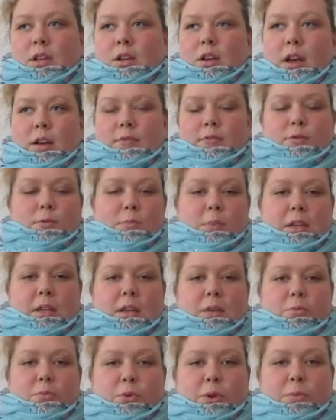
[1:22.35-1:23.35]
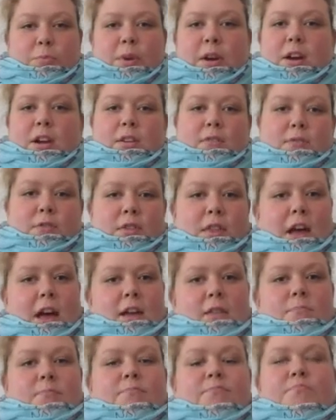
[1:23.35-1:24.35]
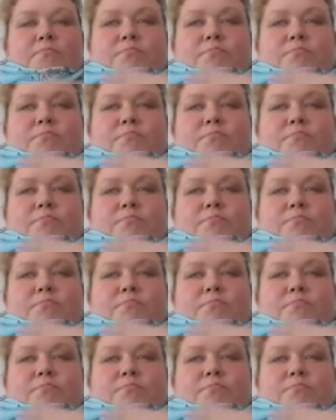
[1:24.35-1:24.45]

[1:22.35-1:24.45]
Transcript: you have to be prepared for that.